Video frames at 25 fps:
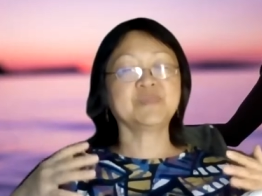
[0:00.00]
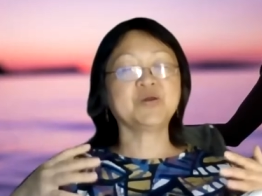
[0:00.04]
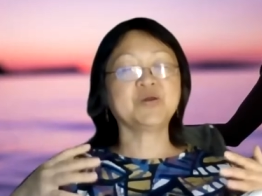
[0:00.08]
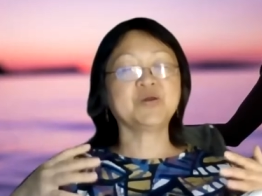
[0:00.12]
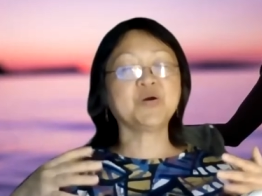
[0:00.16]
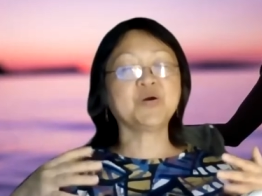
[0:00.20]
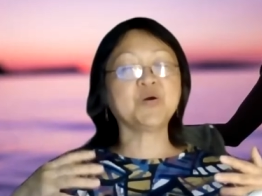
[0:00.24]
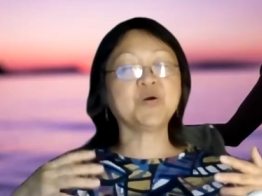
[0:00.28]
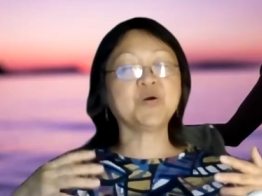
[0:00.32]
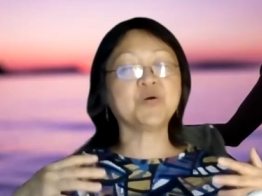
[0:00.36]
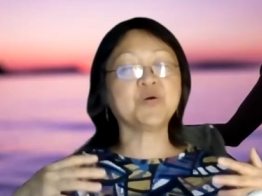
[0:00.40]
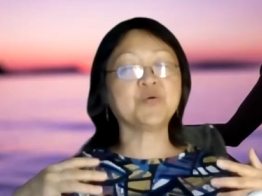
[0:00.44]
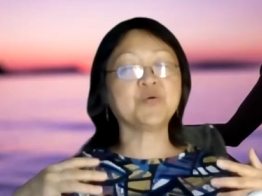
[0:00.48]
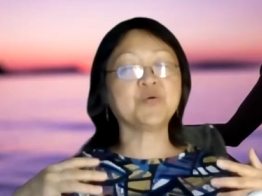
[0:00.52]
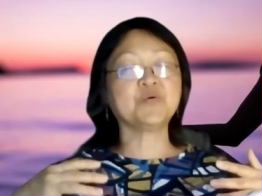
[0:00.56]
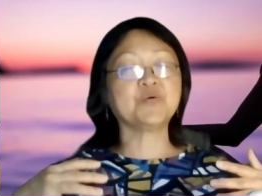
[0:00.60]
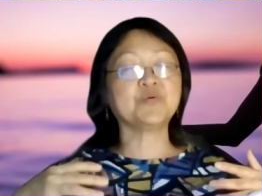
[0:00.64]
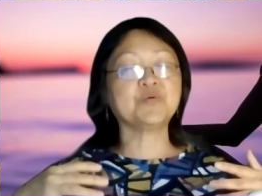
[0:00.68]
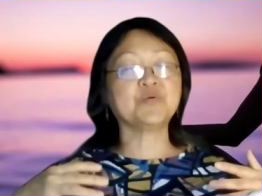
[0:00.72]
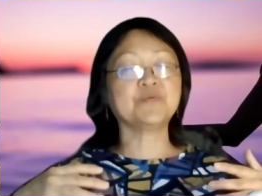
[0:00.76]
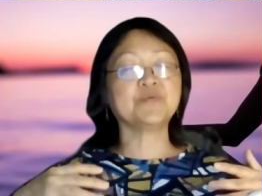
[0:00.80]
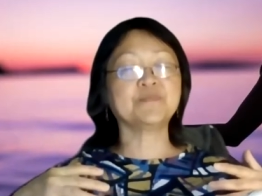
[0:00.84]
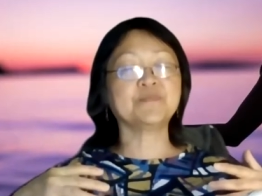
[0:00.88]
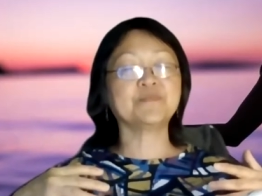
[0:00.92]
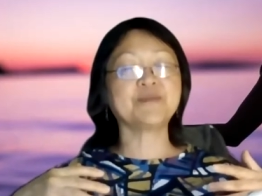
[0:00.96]

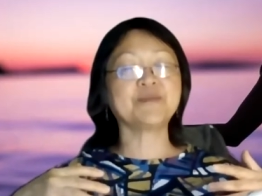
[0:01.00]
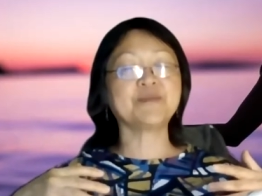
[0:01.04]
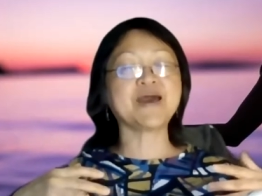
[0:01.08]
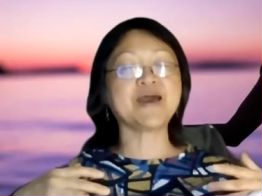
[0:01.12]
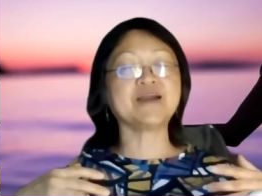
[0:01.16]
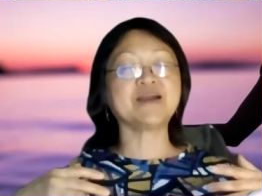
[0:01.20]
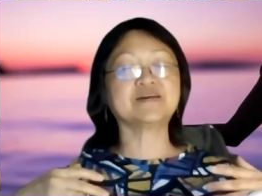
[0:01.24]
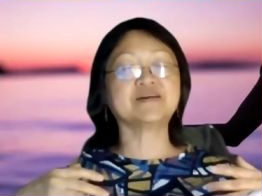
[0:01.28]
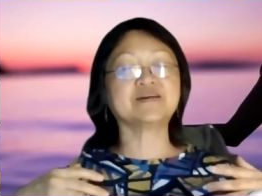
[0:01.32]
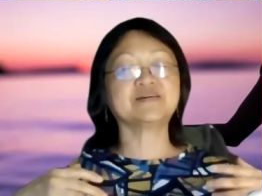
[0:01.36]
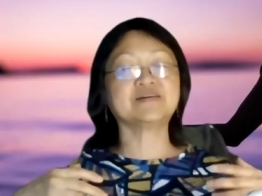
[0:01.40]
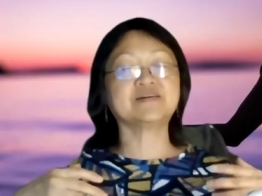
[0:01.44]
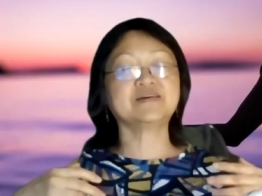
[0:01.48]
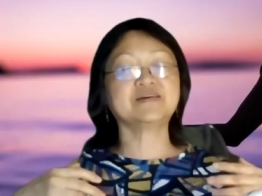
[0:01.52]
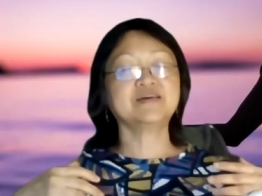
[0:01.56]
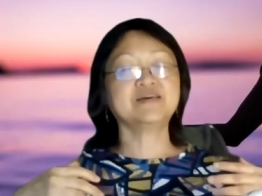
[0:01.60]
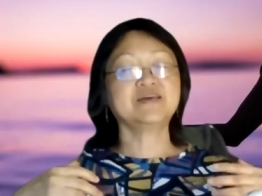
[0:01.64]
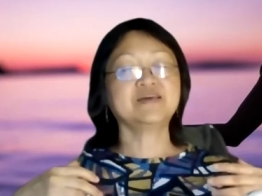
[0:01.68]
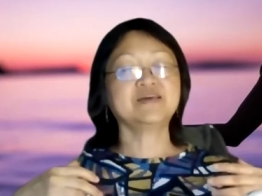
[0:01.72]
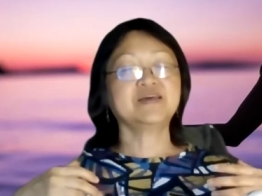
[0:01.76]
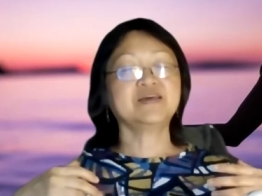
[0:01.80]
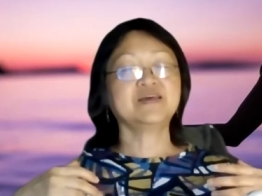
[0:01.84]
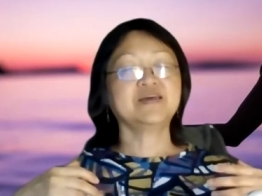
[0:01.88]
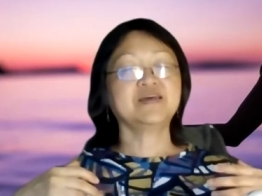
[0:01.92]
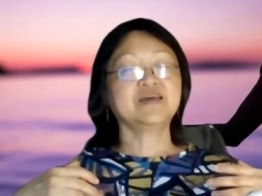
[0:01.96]
Call back
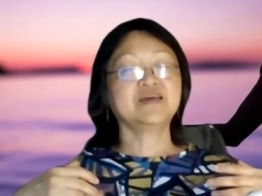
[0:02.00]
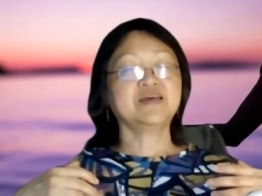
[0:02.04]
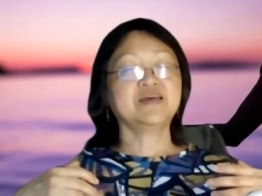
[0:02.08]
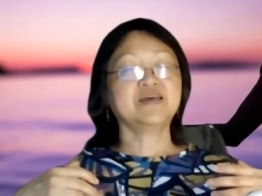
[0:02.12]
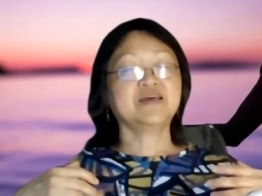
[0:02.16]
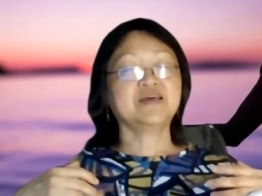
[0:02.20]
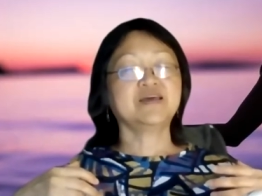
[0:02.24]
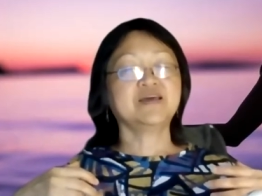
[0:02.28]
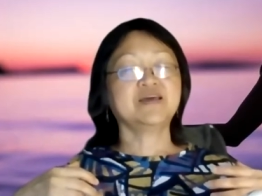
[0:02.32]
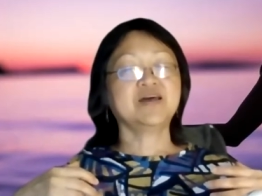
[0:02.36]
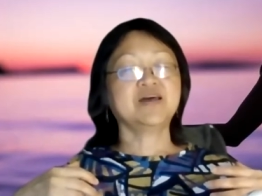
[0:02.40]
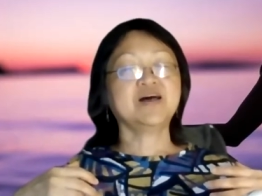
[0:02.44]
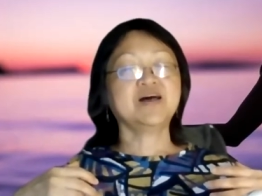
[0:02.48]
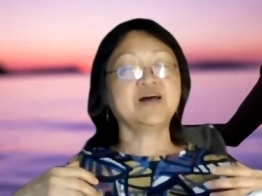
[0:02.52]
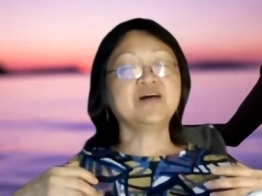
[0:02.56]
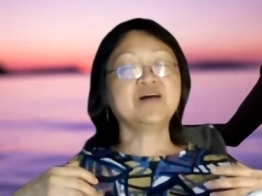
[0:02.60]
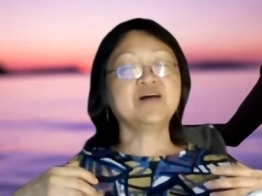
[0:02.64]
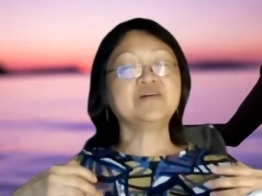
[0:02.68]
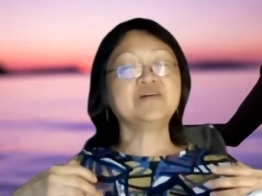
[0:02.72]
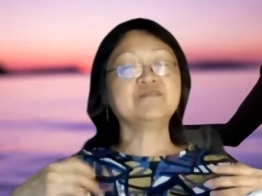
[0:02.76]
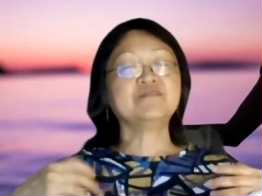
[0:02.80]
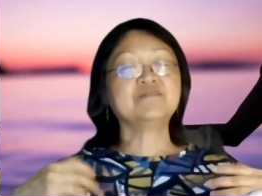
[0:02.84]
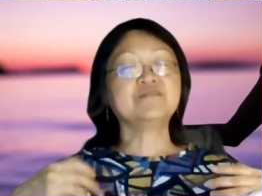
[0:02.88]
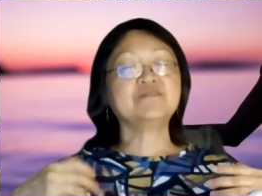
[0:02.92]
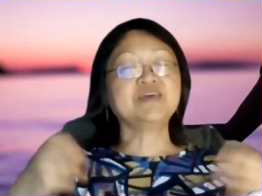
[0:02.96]

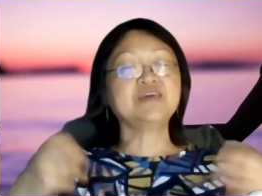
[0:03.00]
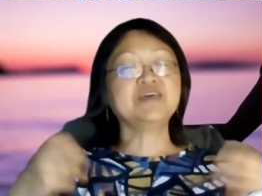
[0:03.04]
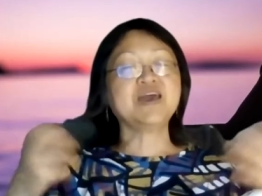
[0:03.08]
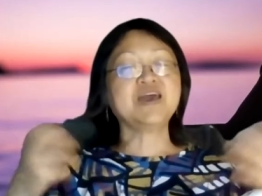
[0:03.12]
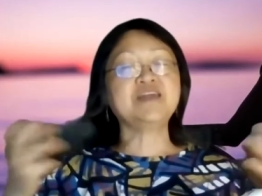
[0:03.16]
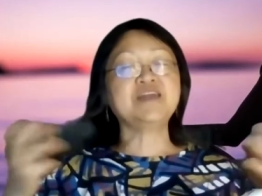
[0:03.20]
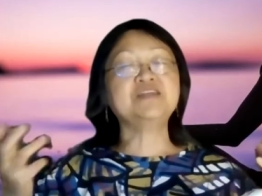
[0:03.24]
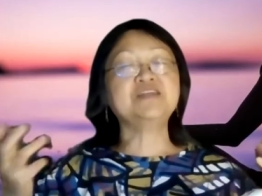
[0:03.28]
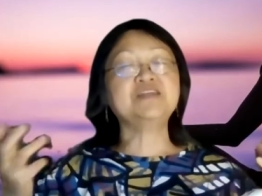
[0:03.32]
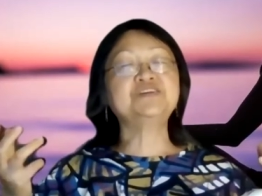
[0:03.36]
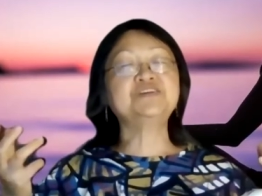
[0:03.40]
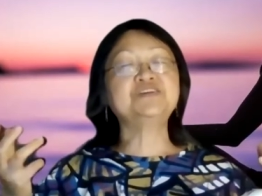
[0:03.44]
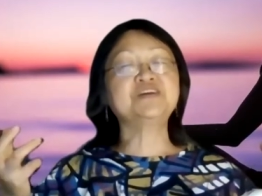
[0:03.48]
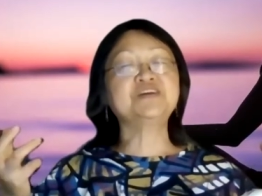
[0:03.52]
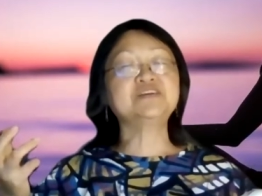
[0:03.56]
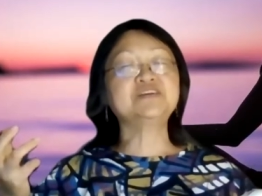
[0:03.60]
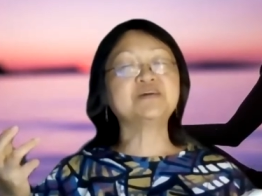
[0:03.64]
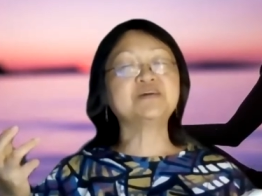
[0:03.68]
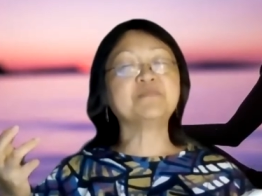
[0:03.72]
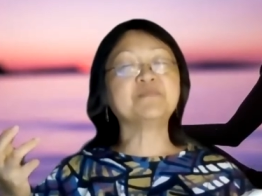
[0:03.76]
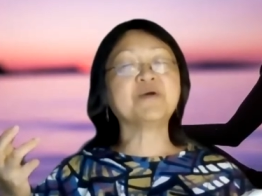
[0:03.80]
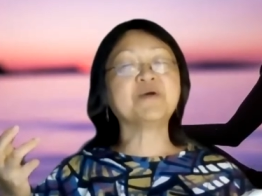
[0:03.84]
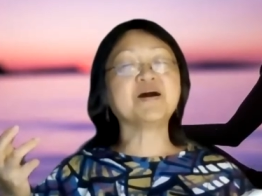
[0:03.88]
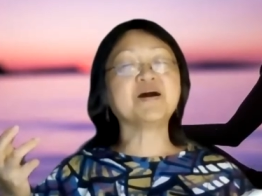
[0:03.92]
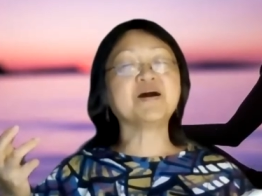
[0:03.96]
all the
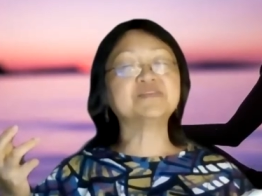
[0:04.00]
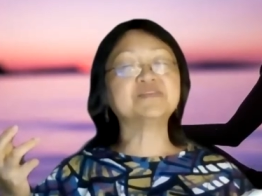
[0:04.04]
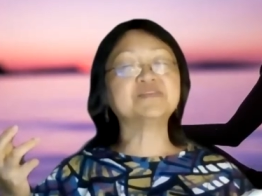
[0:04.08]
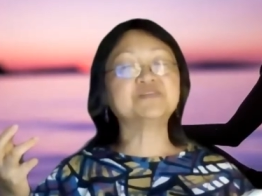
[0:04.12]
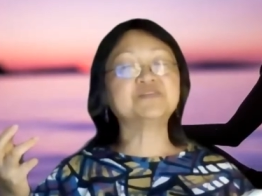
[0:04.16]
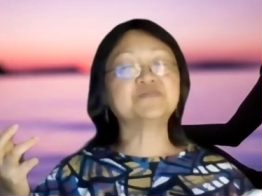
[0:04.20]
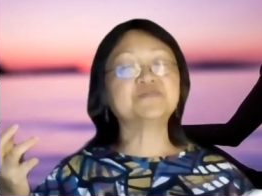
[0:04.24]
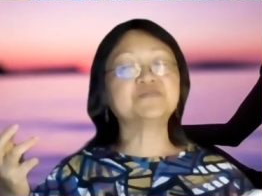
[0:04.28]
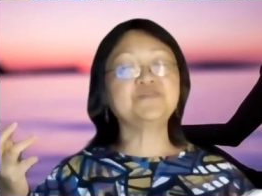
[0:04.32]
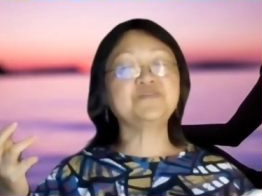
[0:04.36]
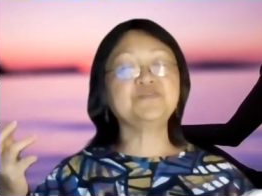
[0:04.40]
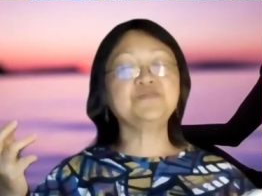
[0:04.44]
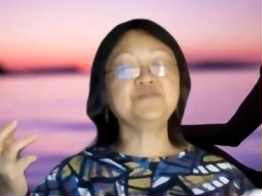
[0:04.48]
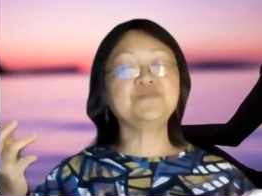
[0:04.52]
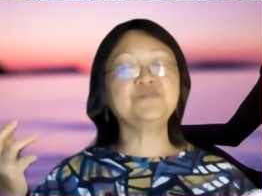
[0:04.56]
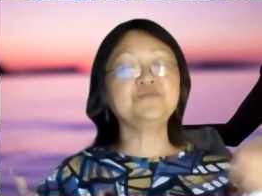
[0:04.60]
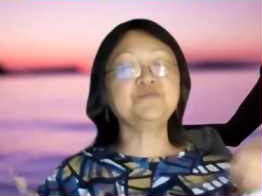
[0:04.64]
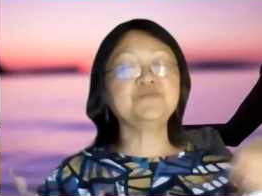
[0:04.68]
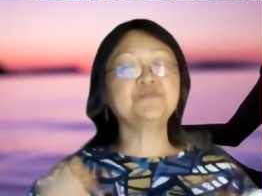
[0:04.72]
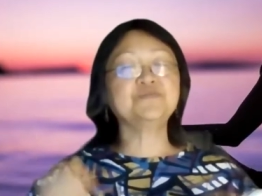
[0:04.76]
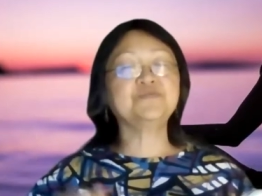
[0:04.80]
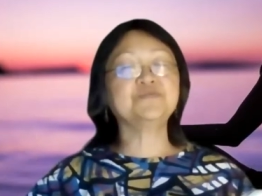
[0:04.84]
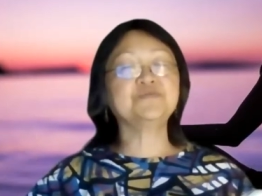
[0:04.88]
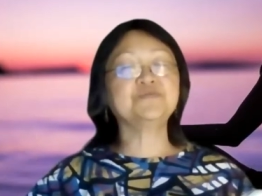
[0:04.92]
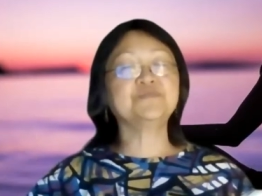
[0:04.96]
energetic parts of
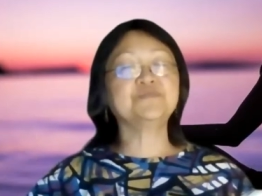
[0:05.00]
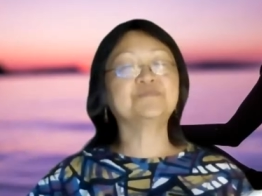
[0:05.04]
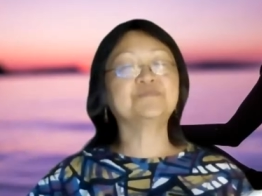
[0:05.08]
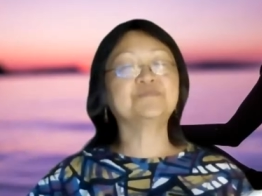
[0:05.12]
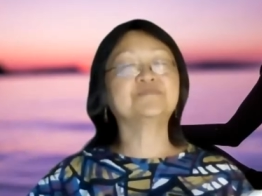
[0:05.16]
you,